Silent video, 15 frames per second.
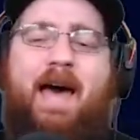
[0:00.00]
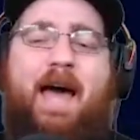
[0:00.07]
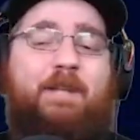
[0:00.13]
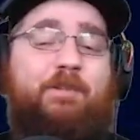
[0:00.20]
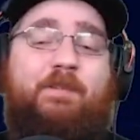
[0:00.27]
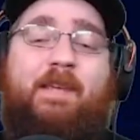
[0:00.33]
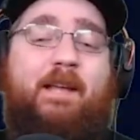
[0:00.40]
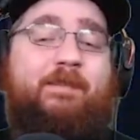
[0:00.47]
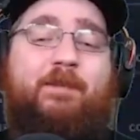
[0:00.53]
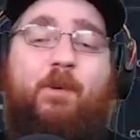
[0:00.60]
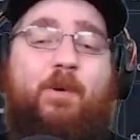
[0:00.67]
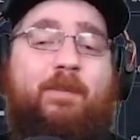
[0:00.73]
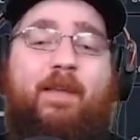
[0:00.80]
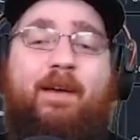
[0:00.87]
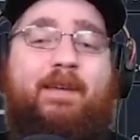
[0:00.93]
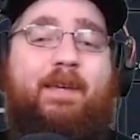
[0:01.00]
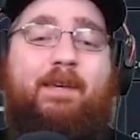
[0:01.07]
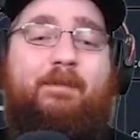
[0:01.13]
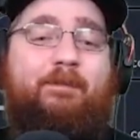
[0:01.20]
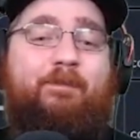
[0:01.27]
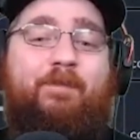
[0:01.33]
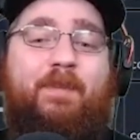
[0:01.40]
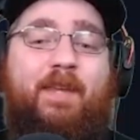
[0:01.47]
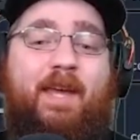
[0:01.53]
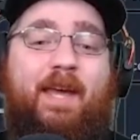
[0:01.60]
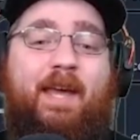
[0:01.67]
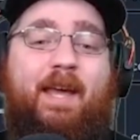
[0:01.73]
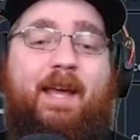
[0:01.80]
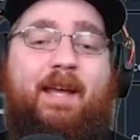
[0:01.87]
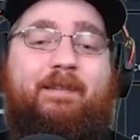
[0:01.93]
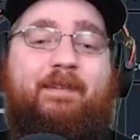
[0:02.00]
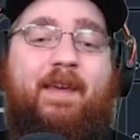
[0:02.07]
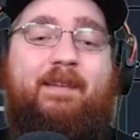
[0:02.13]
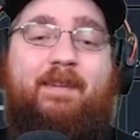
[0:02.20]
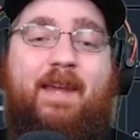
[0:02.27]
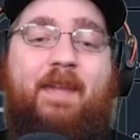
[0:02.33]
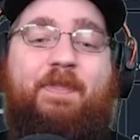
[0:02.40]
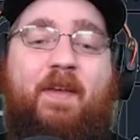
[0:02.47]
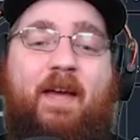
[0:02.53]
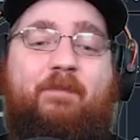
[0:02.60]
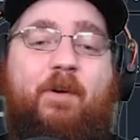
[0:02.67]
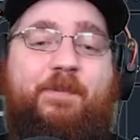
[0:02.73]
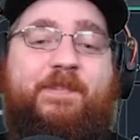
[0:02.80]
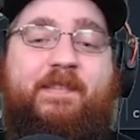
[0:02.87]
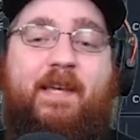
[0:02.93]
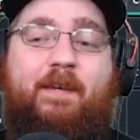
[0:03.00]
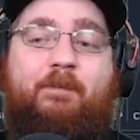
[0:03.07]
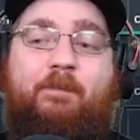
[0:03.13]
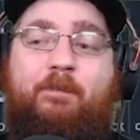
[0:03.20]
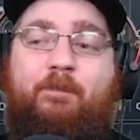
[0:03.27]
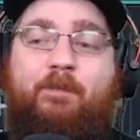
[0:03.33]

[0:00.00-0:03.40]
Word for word: I just get so unlucky. It's like nothing I've ever seen.